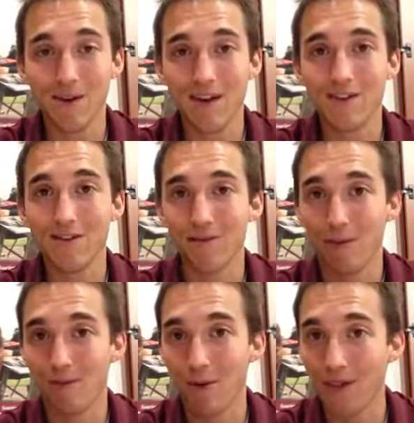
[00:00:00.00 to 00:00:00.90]
AP,
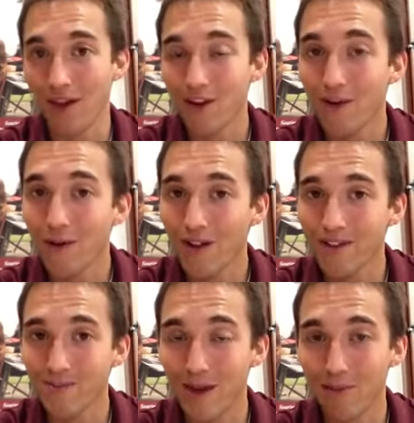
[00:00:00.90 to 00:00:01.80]
remember about that note on
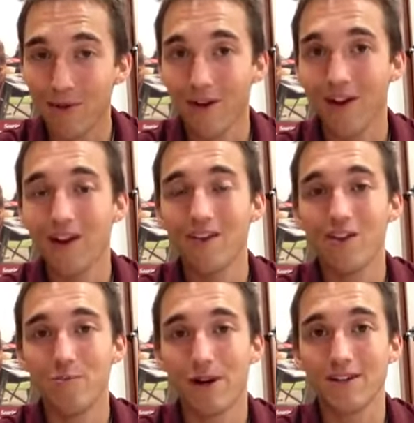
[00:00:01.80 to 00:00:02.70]
this paper,
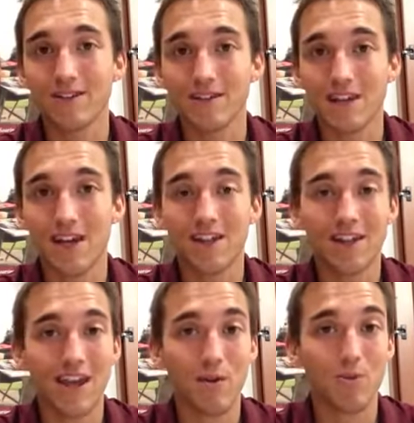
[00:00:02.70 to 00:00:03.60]
you must attend an
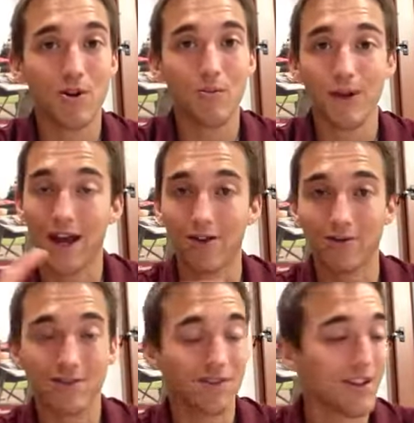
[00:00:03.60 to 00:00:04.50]
AP open
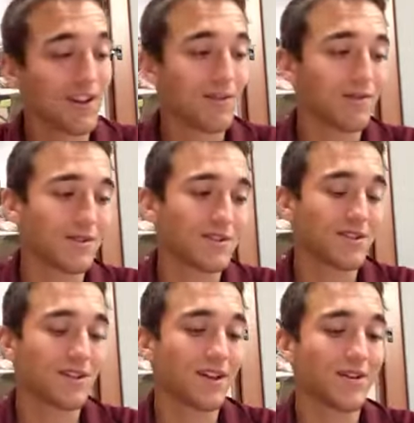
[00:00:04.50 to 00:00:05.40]
house, which is in
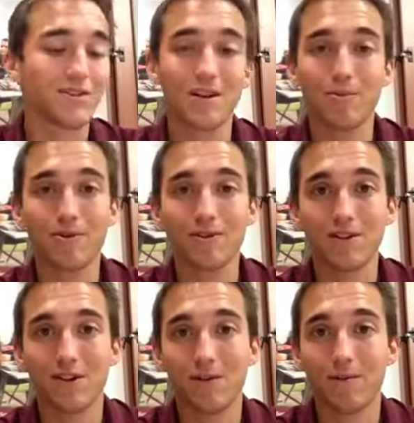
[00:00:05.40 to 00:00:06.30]
the later summer,
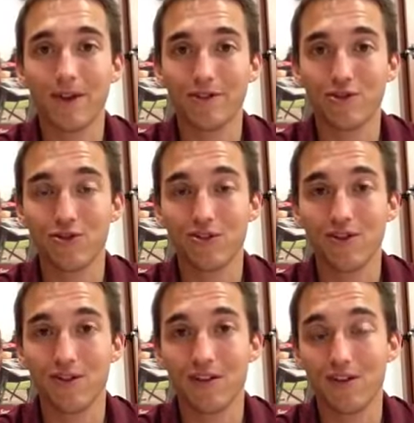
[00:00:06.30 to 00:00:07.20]
so make sure you're
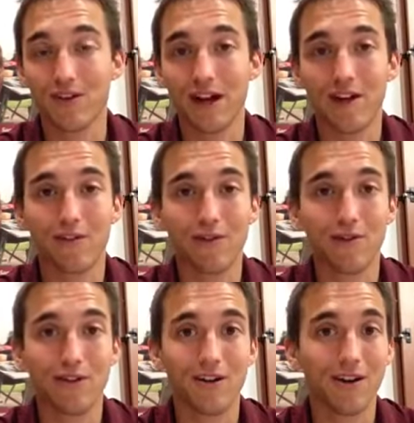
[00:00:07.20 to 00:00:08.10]
on the lookout
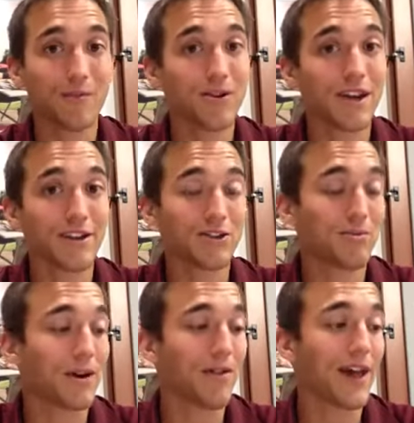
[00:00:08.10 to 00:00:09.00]
for communication
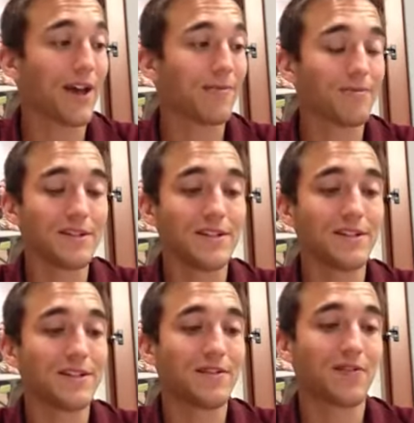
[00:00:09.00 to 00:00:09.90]
about that.
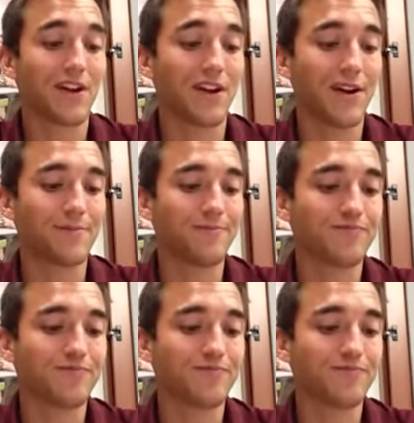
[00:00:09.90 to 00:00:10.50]
Alright,